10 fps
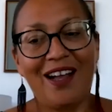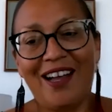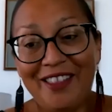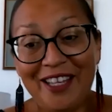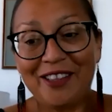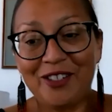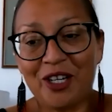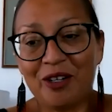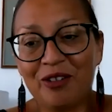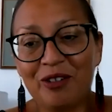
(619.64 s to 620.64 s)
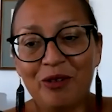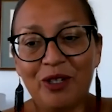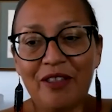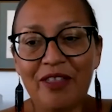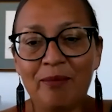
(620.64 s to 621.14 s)
I think the general
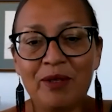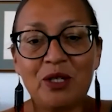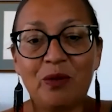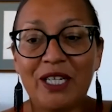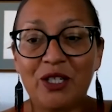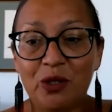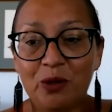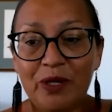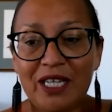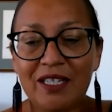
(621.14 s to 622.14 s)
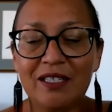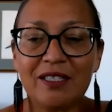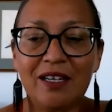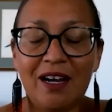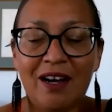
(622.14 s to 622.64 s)
rule of thumb is to wait 2 weeks
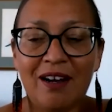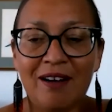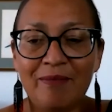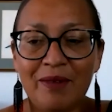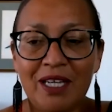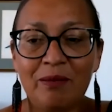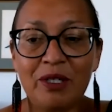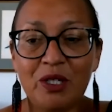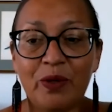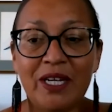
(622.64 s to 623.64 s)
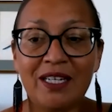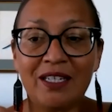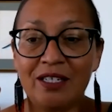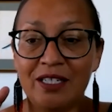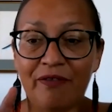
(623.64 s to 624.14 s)
in between
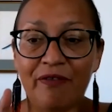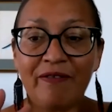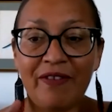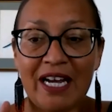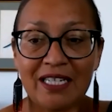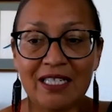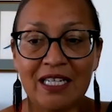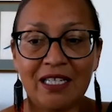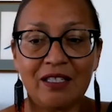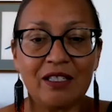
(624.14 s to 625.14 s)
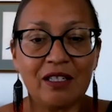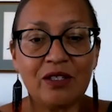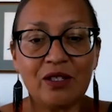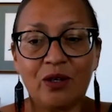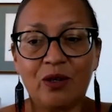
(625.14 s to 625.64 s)
different vaccines.
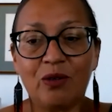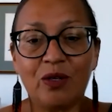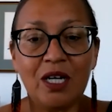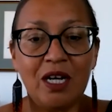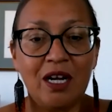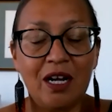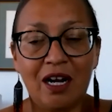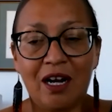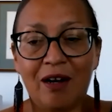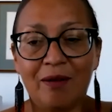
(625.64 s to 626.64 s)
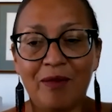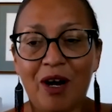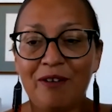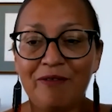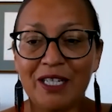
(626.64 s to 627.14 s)
So
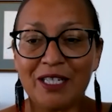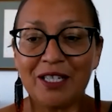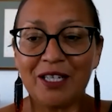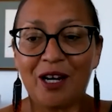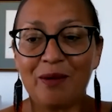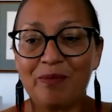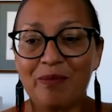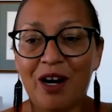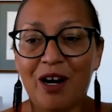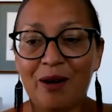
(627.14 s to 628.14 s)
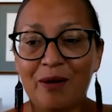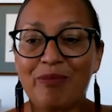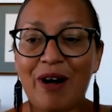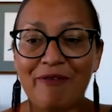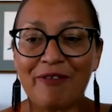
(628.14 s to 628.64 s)
obviously our
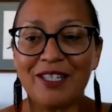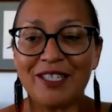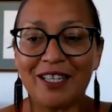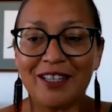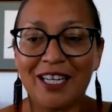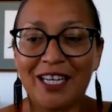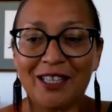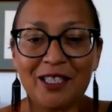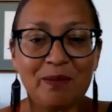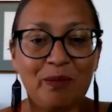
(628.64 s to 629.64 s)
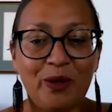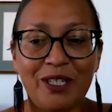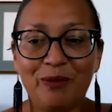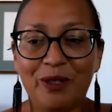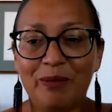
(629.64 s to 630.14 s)
preference, I think at this point,
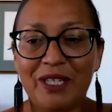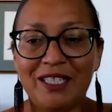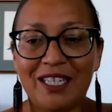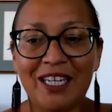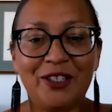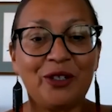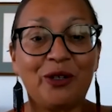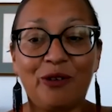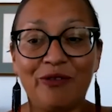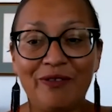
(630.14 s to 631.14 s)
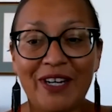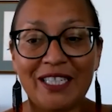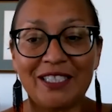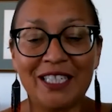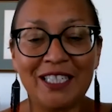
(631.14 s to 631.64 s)
would be to get your COVID
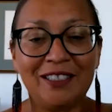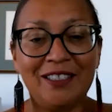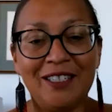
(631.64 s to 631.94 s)
vaccine,